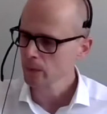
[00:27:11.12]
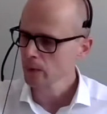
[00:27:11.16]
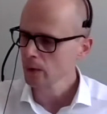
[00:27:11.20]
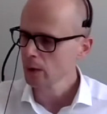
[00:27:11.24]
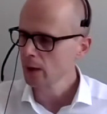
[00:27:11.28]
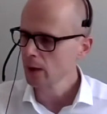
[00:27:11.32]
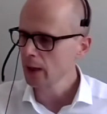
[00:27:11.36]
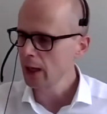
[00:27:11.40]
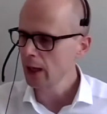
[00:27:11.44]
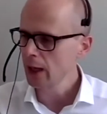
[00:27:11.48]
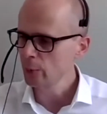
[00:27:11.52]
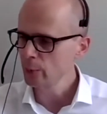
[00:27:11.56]

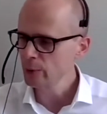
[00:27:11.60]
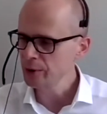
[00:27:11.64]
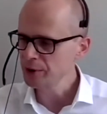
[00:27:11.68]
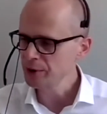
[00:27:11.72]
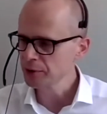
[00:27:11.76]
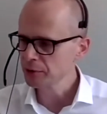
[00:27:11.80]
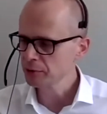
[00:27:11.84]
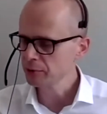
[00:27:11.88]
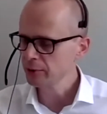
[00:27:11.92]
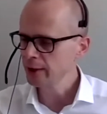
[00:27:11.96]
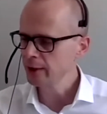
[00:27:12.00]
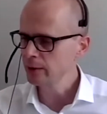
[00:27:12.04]
How we
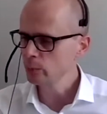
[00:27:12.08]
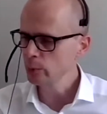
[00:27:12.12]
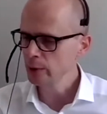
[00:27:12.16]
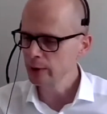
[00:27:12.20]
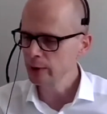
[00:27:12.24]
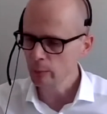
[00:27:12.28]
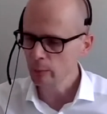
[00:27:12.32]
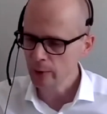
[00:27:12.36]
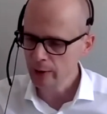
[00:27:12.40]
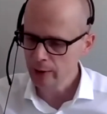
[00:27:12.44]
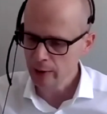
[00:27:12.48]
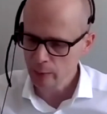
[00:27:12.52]
screen, we
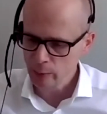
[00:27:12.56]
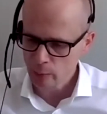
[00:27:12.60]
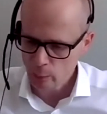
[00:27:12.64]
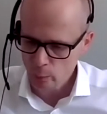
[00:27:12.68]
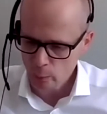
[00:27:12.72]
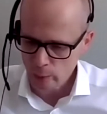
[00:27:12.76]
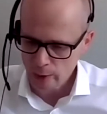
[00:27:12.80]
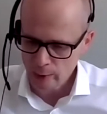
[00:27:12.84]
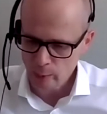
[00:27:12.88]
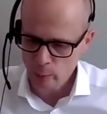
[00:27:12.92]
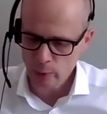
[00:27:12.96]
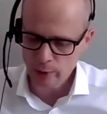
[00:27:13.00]

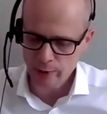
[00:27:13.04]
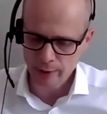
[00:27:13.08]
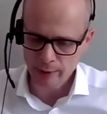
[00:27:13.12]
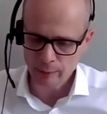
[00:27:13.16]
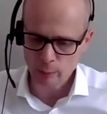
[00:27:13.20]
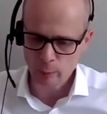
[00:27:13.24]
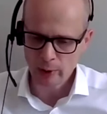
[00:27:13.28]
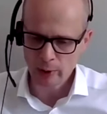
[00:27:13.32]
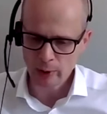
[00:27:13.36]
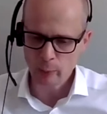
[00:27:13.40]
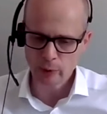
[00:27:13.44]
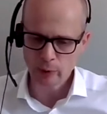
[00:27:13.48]

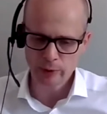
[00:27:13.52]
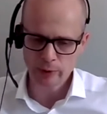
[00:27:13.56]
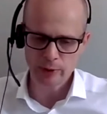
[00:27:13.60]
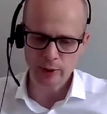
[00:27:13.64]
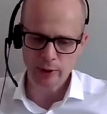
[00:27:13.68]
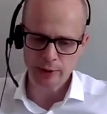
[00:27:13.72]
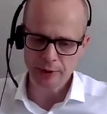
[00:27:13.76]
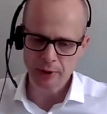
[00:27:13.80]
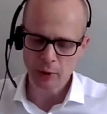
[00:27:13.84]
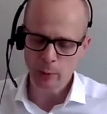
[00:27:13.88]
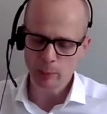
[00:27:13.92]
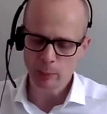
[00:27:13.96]
wouldn't
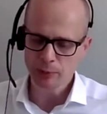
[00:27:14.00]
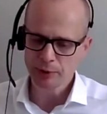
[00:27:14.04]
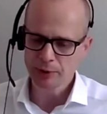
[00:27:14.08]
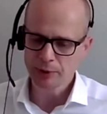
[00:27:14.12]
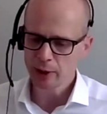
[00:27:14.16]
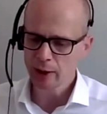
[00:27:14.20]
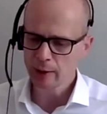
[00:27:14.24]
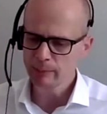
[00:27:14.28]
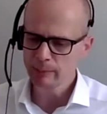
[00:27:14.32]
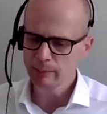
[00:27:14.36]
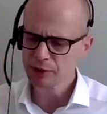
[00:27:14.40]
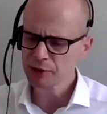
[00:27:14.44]
adopt
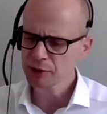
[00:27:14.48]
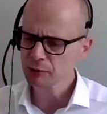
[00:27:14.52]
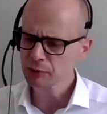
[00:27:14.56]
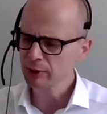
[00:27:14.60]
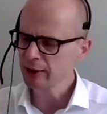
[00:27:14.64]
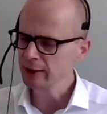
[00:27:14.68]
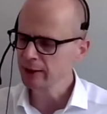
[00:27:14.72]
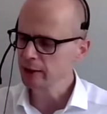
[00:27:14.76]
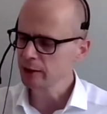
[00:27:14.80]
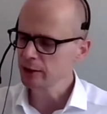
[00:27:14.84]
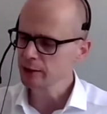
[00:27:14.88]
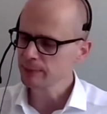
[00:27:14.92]
a
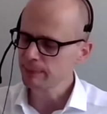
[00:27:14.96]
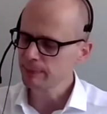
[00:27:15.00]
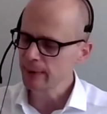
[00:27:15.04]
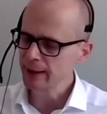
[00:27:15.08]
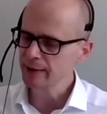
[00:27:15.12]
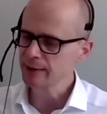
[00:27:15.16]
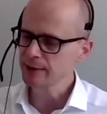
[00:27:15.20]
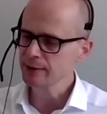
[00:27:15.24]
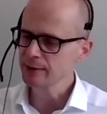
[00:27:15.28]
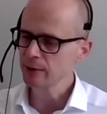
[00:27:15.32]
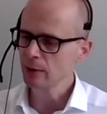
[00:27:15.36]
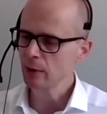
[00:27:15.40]
screen that's
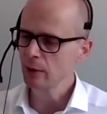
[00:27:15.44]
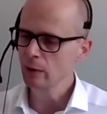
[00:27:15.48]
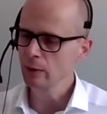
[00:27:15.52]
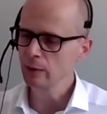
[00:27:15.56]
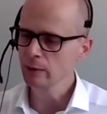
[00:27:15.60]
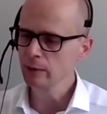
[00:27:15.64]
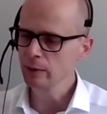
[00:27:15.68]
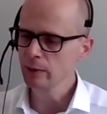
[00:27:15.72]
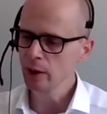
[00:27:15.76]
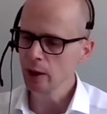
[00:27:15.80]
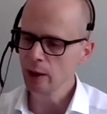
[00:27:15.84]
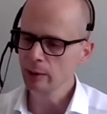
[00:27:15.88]
based
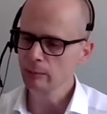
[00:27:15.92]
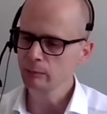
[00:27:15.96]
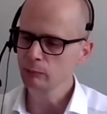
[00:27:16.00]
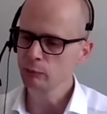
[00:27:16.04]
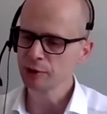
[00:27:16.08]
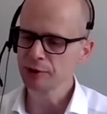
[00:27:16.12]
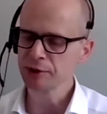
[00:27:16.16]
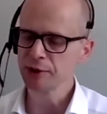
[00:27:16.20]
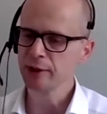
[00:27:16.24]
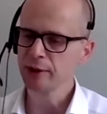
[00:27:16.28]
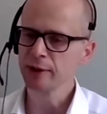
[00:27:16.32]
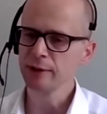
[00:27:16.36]
on
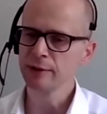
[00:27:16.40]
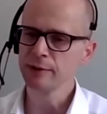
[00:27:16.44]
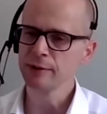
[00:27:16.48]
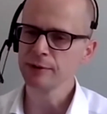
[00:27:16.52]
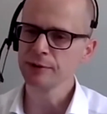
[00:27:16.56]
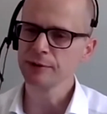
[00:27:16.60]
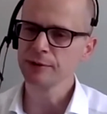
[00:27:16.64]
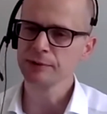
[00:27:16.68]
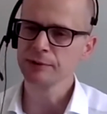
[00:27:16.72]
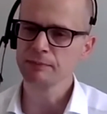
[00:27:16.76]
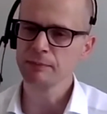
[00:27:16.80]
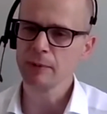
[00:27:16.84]

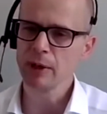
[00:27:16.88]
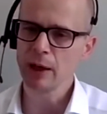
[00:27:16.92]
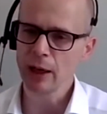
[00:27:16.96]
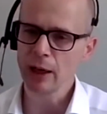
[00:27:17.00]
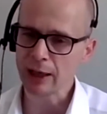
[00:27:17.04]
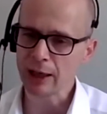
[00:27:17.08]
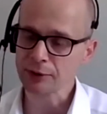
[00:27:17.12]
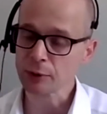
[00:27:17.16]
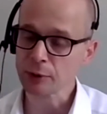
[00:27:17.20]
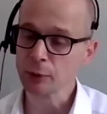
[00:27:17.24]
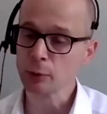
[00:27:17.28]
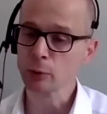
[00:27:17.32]
returns
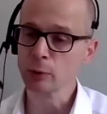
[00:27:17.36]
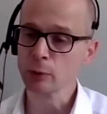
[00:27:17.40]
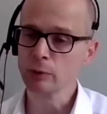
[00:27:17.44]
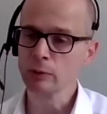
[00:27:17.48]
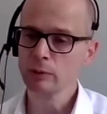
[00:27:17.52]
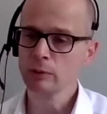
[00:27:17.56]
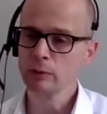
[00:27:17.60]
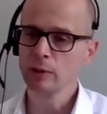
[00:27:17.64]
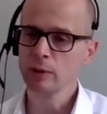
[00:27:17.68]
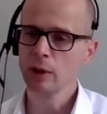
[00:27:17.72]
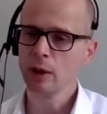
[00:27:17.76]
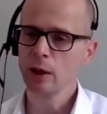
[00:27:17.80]
at all.
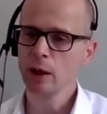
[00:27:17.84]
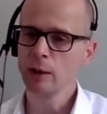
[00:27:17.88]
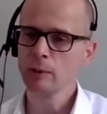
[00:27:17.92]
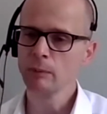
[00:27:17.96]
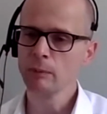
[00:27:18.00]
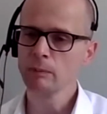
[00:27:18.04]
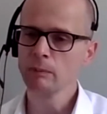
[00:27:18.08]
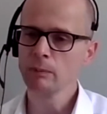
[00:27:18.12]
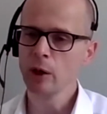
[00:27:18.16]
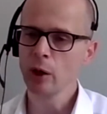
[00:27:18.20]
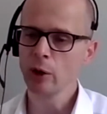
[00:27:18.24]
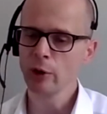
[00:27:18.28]

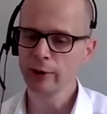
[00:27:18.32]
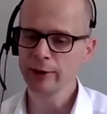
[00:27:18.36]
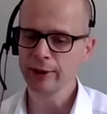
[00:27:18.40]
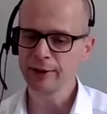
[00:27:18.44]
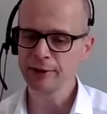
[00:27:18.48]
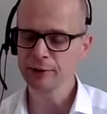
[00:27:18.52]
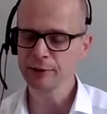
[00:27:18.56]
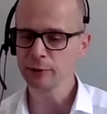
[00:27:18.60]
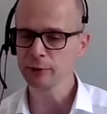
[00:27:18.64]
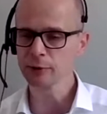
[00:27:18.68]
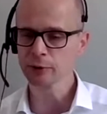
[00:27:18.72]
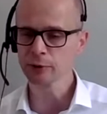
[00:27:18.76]
Our
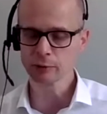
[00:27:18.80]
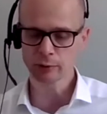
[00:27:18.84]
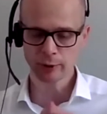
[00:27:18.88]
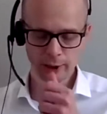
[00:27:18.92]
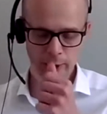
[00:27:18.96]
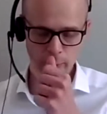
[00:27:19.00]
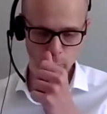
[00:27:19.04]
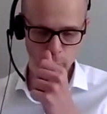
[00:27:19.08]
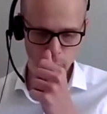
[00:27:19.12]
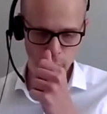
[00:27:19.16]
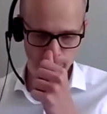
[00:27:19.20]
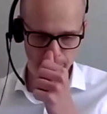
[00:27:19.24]
initial
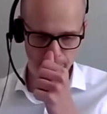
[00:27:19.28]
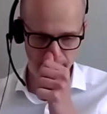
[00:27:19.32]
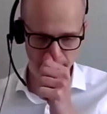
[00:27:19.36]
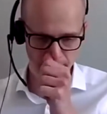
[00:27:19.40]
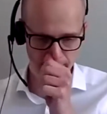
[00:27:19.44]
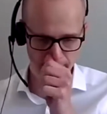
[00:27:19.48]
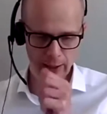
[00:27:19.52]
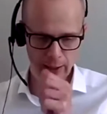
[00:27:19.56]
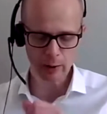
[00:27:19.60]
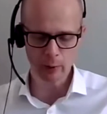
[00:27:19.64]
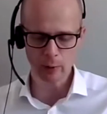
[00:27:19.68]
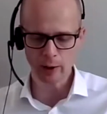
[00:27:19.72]
screen would be
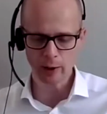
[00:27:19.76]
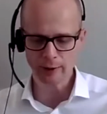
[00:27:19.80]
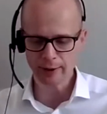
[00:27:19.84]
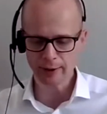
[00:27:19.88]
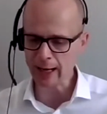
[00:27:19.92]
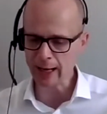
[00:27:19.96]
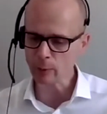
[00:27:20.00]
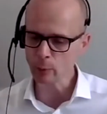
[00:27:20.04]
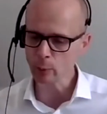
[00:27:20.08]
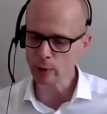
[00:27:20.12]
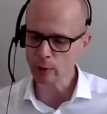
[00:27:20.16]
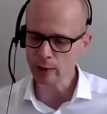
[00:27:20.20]
about a
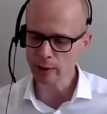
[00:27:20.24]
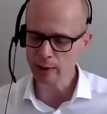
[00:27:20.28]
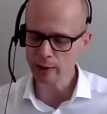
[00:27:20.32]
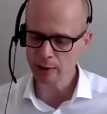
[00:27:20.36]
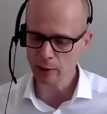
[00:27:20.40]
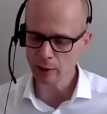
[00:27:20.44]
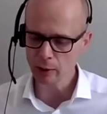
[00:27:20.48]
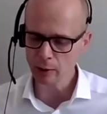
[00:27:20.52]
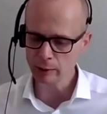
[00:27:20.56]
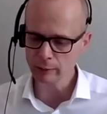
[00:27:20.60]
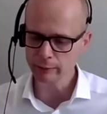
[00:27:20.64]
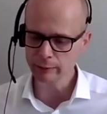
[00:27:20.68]
network
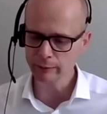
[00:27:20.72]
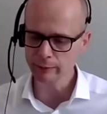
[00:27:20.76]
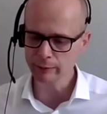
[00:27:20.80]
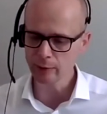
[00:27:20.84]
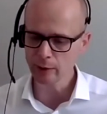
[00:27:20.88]
of